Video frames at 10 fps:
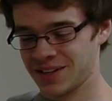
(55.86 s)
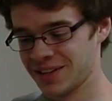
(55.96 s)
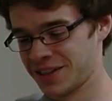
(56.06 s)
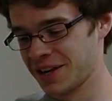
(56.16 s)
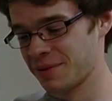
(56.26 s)

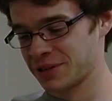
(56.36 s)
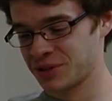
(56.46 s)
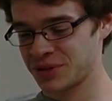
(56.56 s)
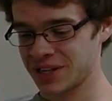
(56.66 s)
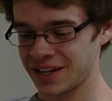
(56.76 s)
The thing about
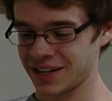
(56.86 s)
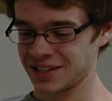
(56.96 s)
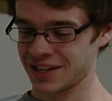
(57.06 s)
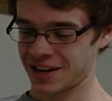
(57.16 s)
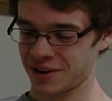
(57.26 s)
Sioux City
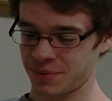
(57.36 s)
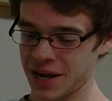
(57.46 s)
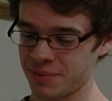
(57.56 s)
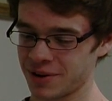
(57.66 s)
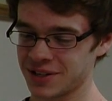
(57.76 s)
is that on
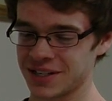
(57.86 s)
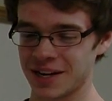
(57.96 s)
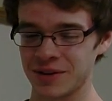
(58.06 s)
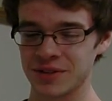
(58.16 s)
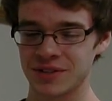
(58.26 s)
paper it
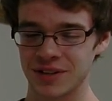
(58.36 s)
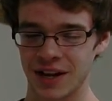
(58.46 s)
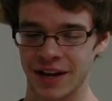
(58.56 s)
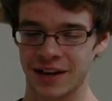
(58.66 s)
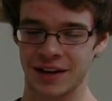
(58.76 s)
sounds
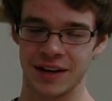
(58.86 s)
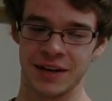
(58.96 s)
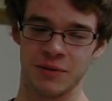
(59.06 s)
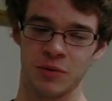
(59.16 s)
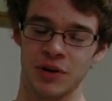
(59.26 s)
like
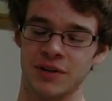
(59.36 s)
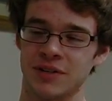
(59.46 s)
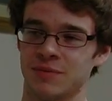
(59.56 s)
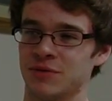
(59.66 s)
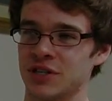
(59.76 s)
it would
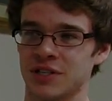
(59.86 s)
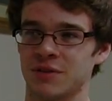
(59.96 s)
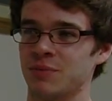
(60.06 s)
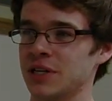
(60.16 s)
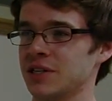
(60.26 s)
just
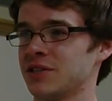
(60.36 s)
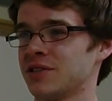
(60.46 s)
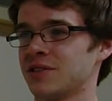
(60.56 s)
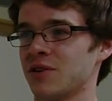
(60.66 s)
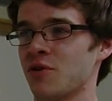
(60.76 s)
be
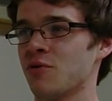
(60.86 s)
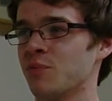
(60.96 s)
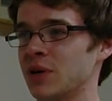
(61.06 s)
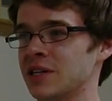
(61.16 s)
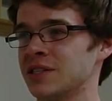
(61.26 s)
so
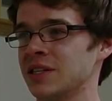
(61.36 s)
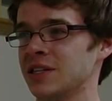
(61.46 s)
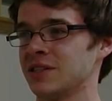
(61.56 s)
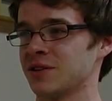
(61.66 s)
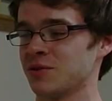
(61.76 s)

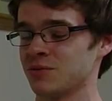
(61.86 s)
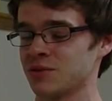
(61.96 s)
busy, so